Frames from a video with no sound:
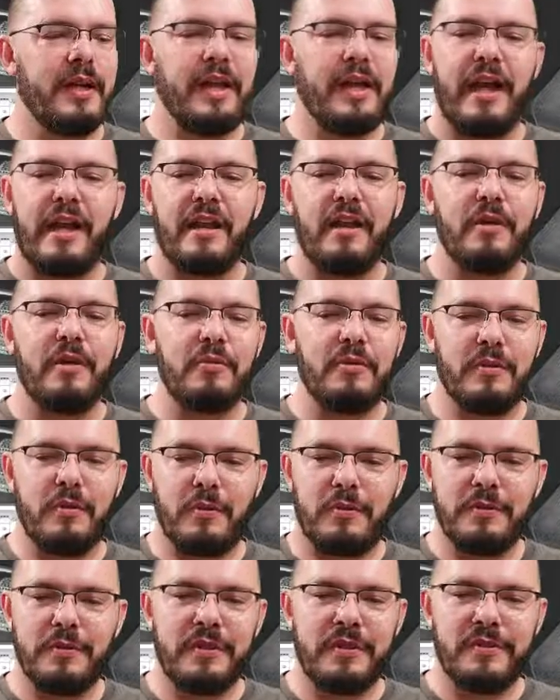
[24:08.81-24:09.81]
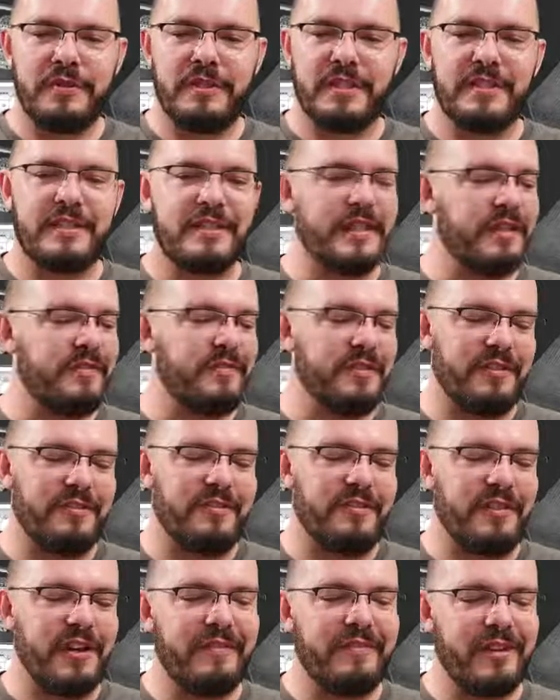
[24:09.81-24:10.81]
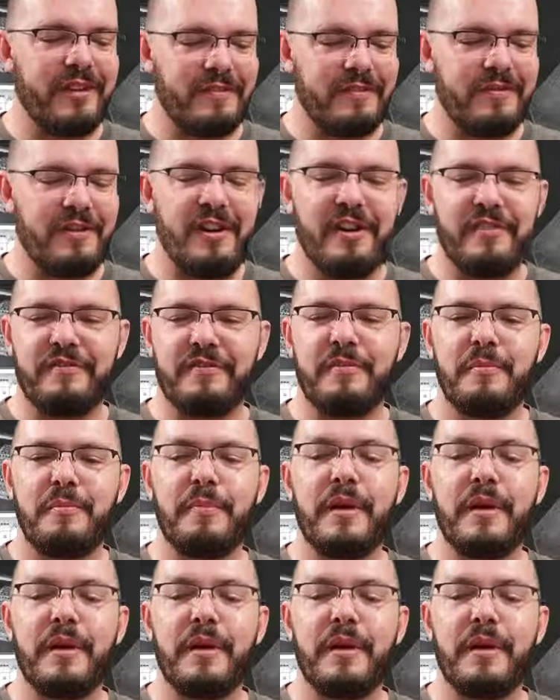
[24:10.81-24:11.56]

and I will also just give it a 5 out of 5